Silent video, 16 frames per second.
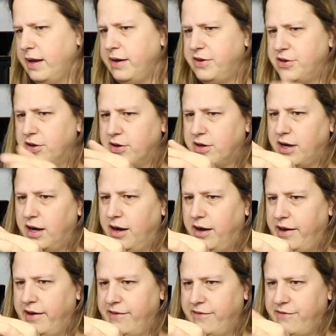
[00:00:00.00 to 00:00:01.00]
took
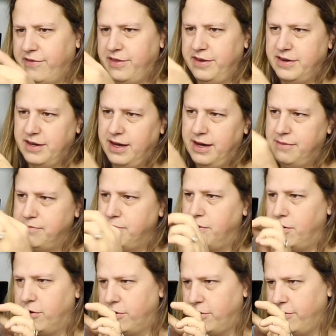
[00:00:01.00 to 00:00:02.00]
off the top
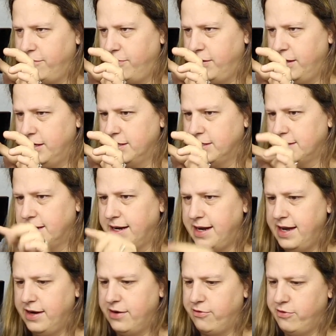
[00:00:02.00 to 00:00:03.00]
bar of this, and I
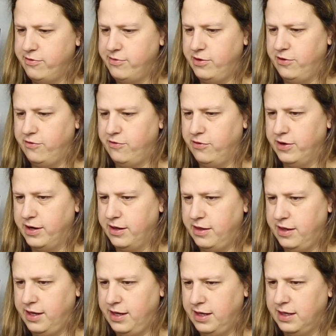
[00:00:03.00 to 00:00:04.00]
had to remove one of
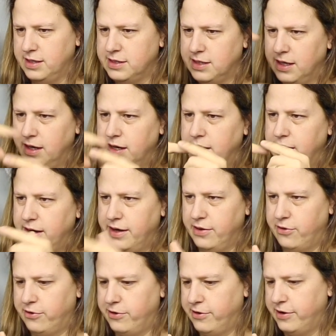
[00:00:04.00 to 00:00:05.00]
these in
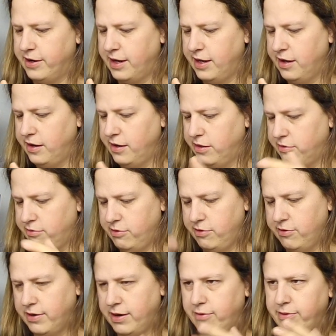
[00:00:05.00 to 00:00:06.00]
order to get it
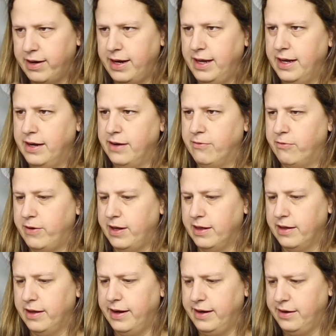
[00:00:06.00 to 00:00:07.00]
through, and I went ahead and
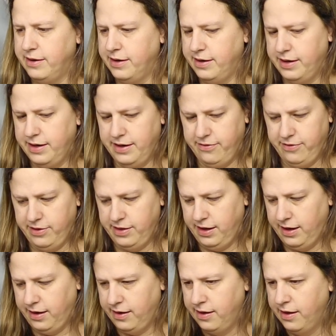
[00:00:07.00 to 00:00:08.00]
realigned it and
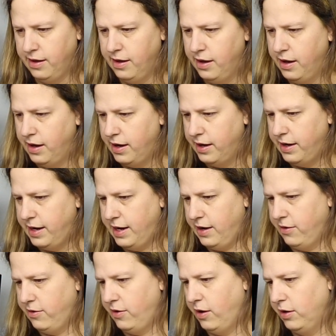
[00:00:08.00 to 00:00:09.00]
everything.
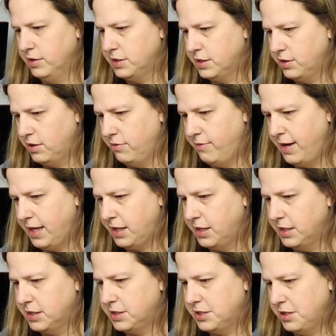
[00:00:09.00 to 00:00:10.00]
Now, also to make
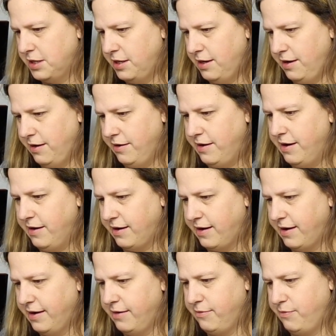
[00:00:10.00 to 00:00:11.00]
this so that it didn't
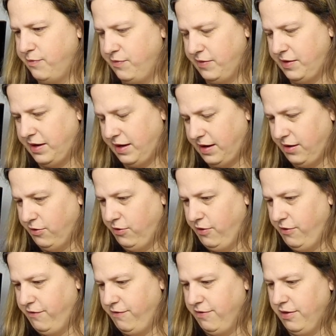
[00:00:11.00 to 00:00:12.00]
kind of go
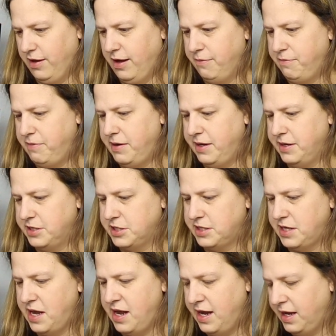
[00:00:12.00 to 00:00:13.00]
all floppy and just
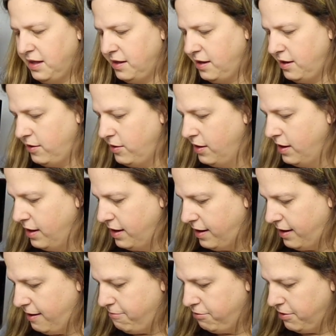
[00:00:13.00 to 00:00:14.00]
hang there,
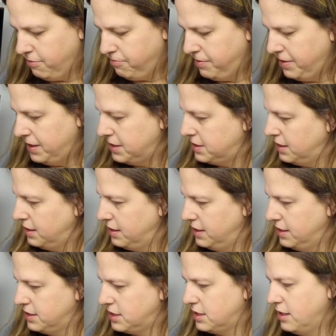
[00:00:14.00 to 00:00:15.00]
I put a piece of
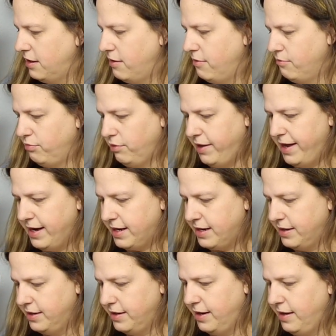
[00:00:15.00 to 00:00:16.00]
this
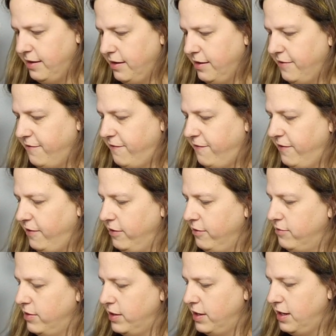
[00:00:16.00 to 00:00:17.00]
black nylon
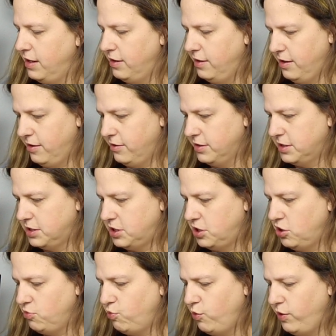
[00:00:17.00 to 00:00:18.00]
filament in there. It's
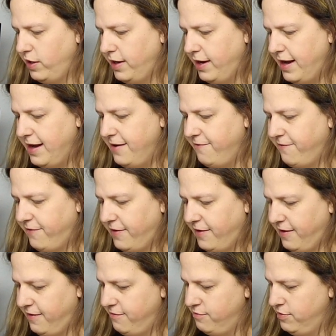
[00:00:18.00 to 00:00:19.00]

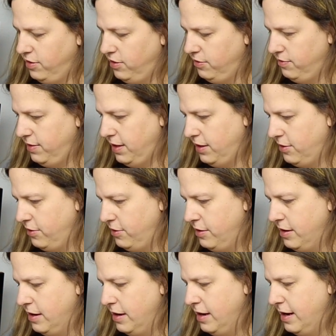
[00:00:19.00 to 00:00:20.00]
2.85 millimeter,
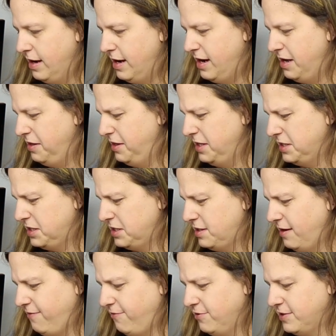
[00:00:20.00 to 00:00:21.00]
and this
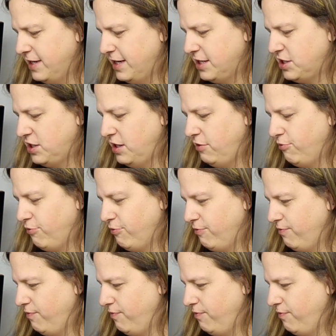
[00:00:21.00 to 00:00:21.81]
stuff was actually